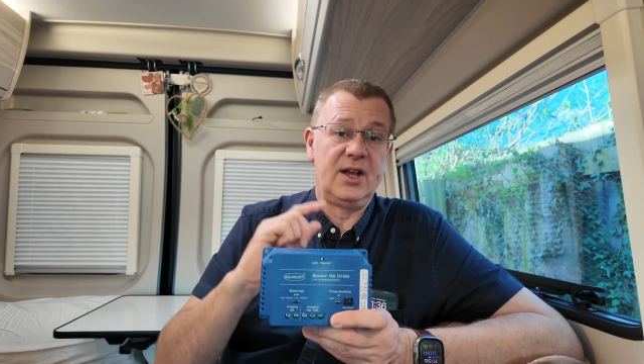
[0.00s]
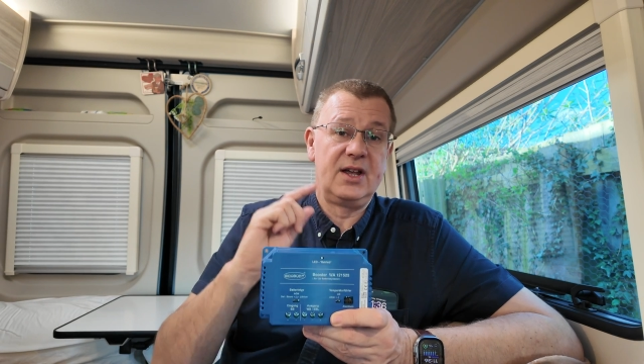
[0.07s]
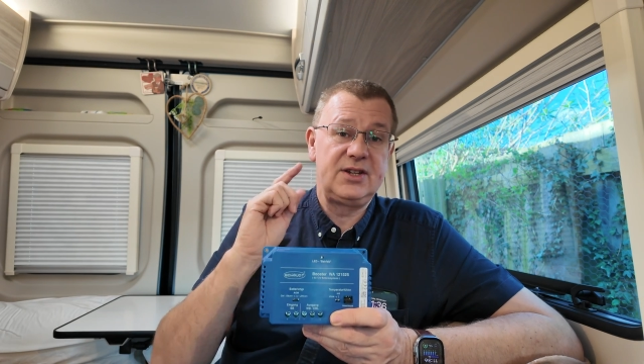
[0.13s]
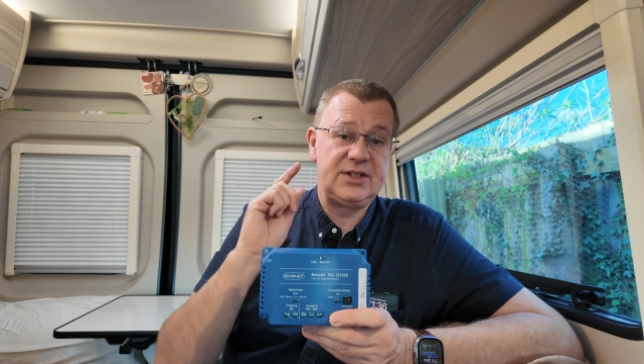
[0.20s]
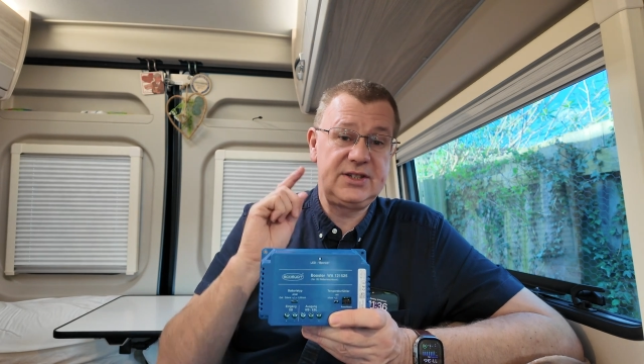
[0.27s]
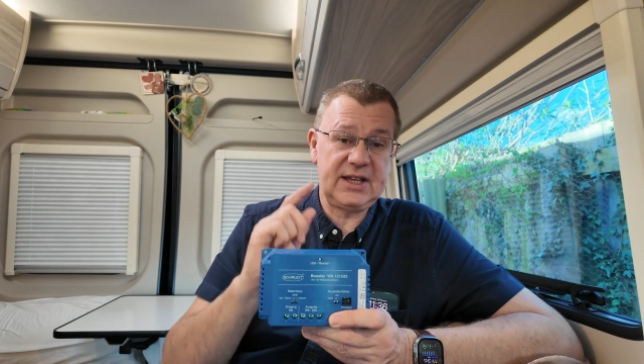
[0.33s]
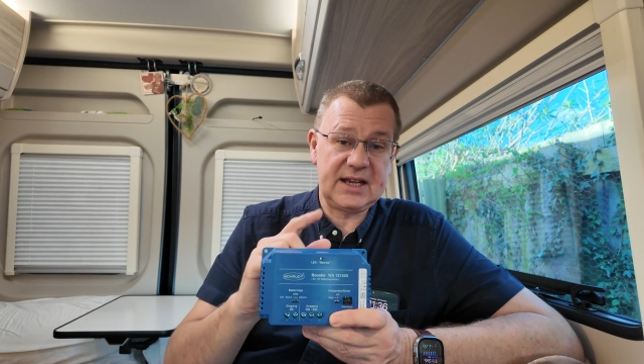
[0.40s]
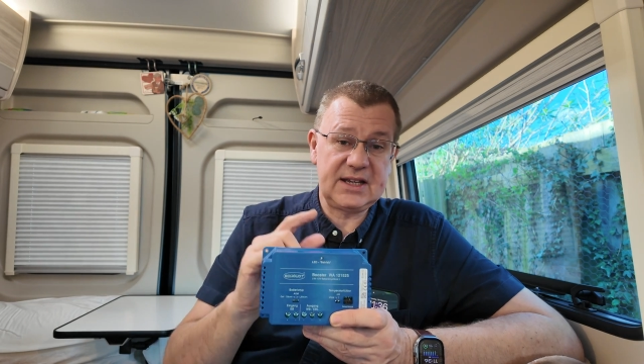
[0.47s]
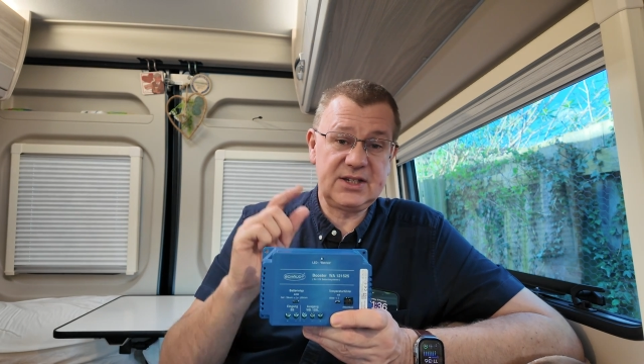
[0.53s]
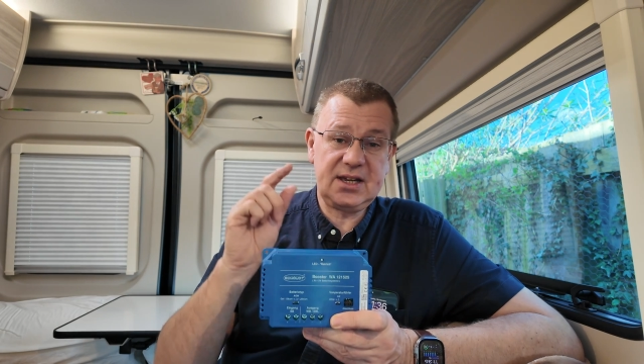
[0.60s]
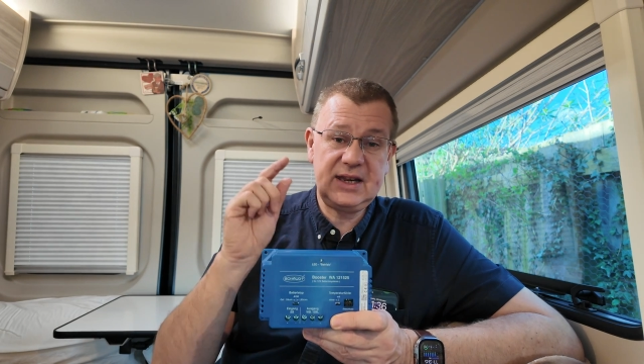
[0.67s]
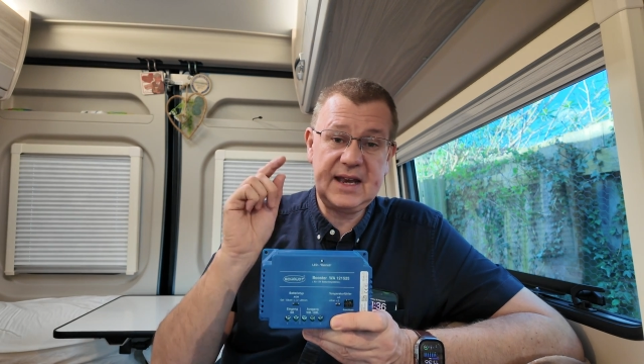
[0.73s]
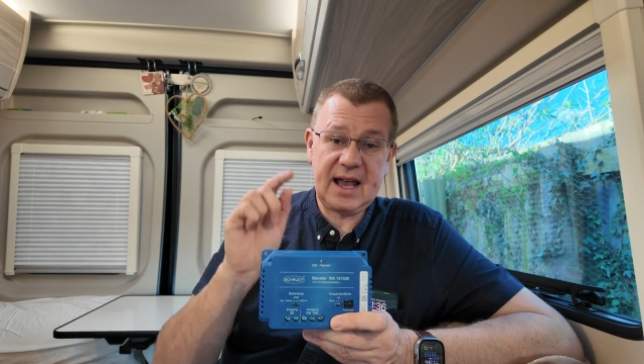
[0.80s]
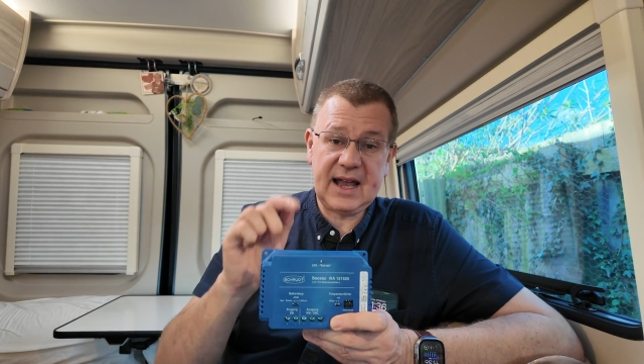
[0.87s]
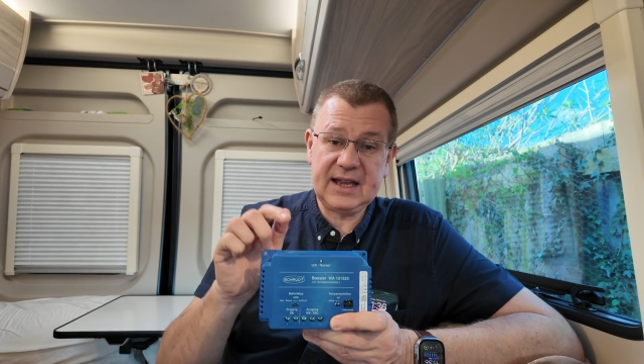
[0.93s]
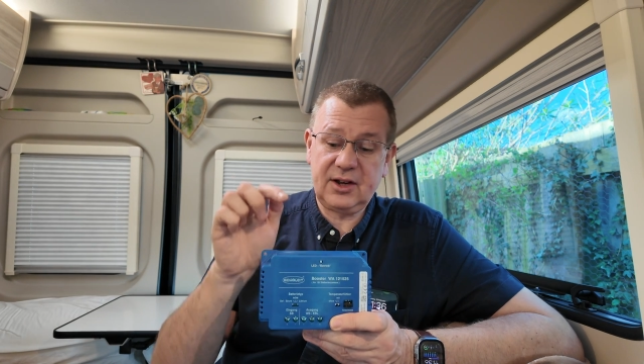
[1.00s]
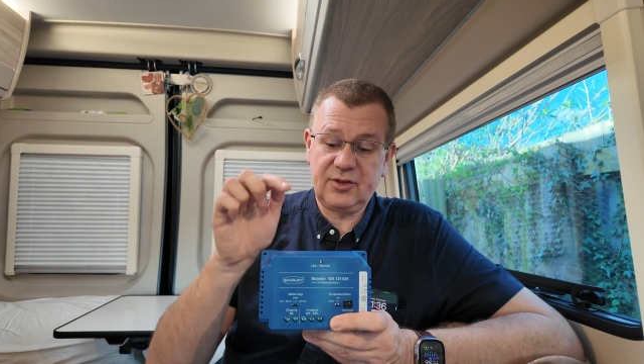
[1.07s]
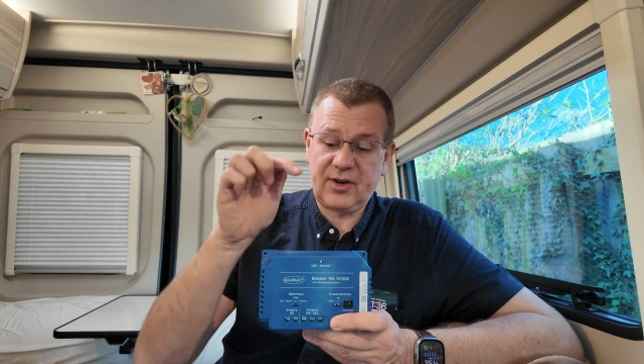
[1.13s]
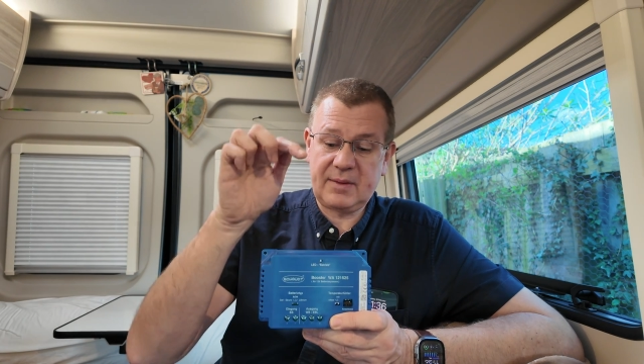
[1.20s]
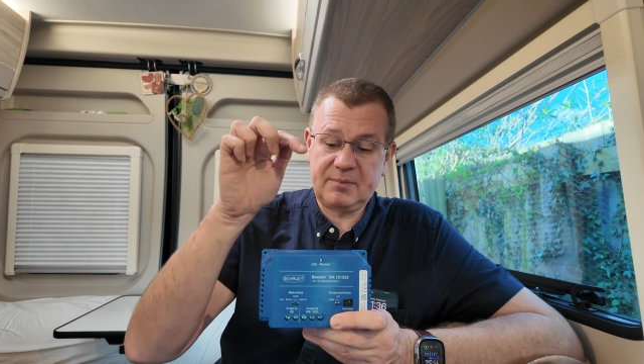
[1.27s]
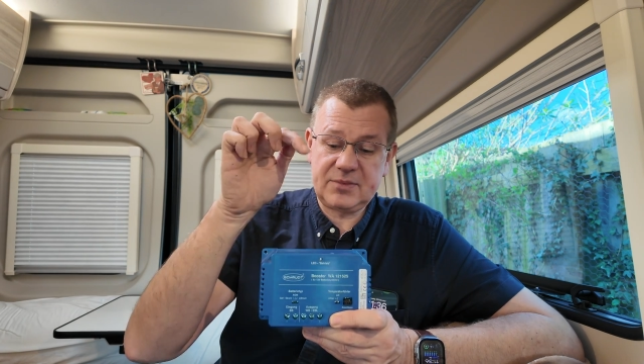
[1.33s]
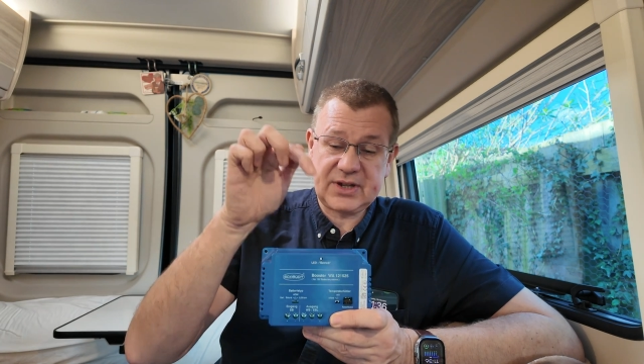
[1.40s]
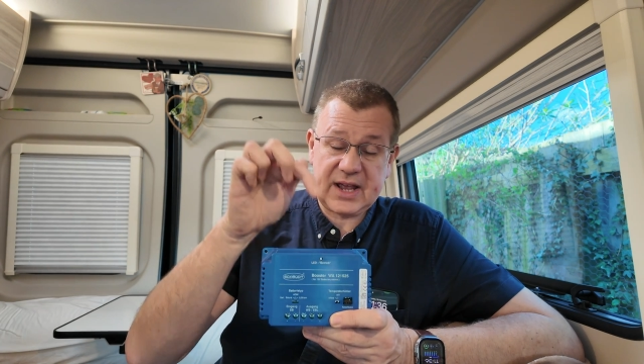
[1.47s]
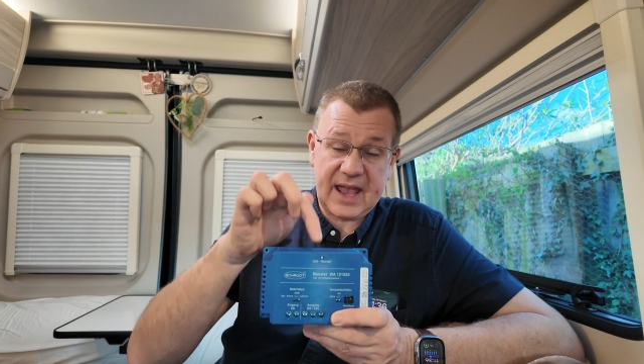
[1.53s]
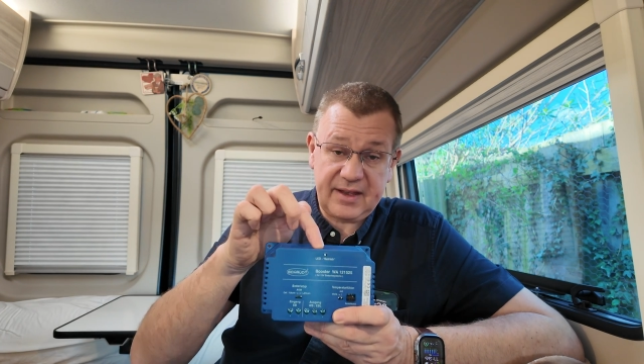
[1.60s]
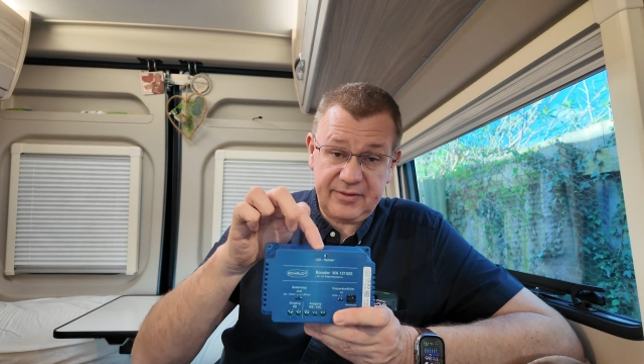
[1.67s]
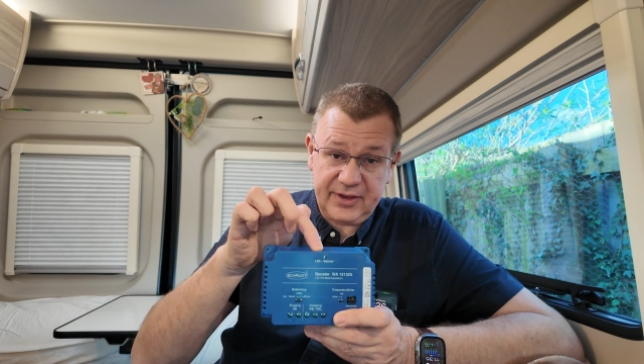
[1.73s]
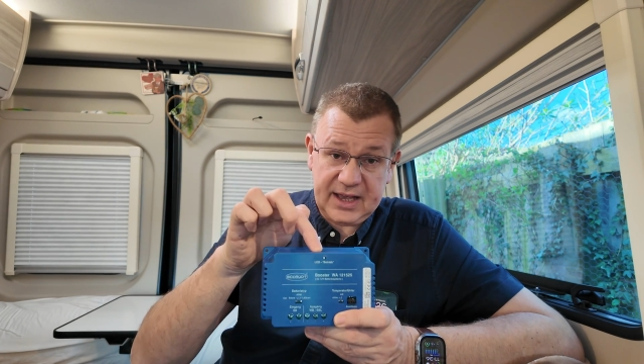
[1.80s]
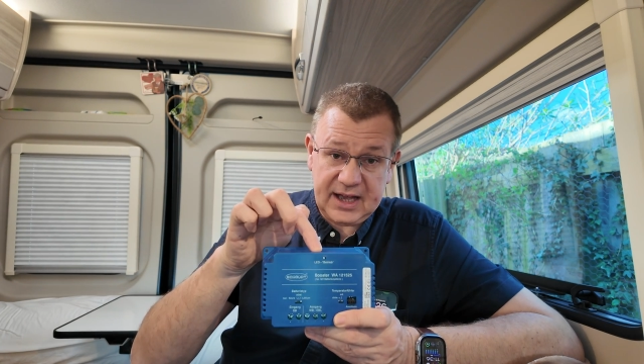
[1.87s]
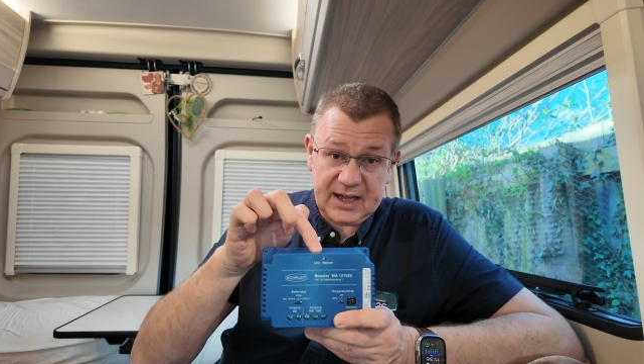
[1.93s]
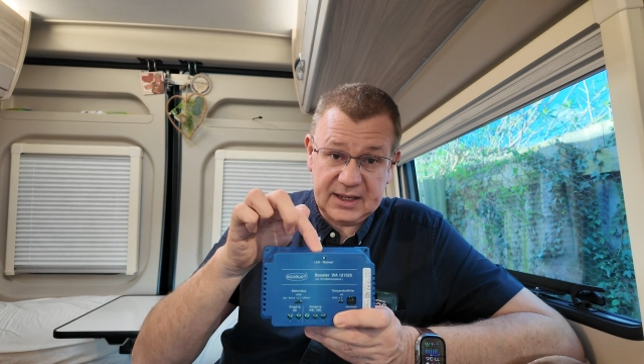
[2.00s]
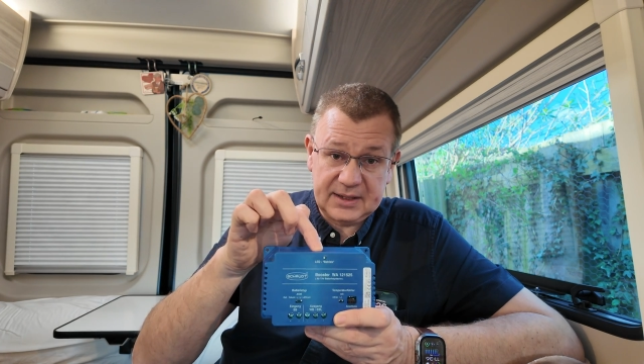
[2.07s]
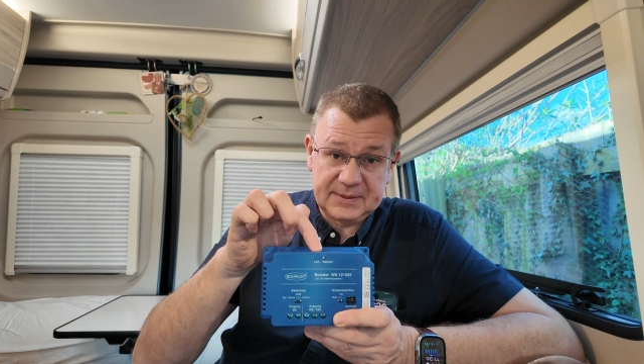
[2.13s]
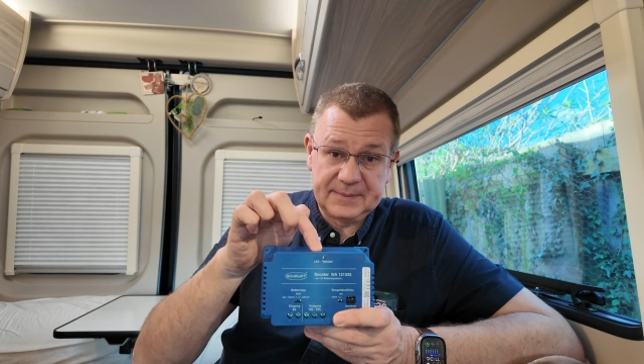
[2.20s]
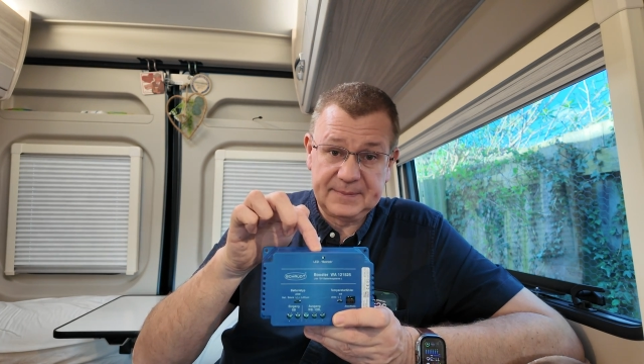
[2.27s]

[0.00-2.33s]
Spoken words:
69 grams heavier